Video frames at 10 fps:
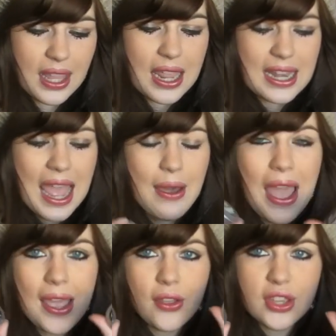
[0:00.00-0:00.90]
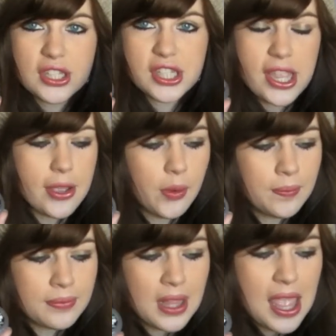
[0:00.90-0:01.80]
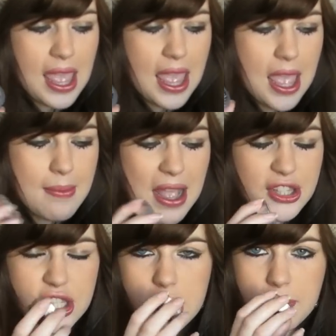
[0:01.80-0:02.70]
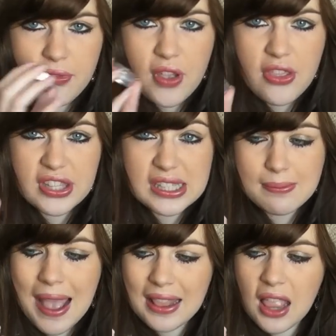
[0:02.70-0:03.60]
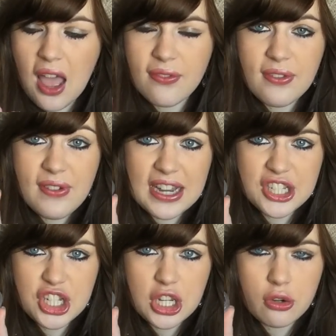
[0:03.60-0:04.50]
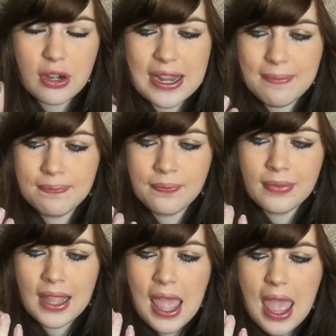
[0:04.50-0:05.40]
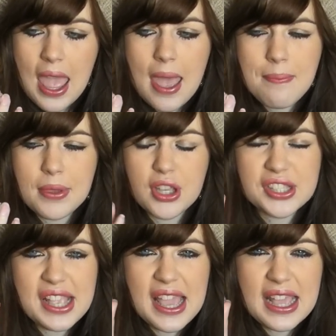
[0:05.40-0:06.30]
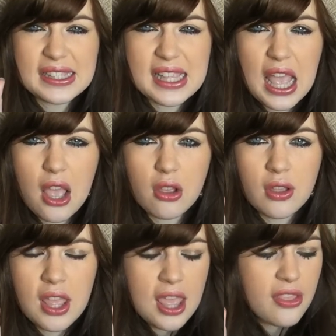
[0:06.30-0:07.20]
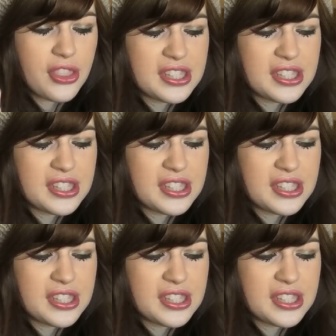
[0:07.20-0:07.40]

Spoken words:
Now out of the two, I do prefer the smell of the Vanishing Cream, because it is the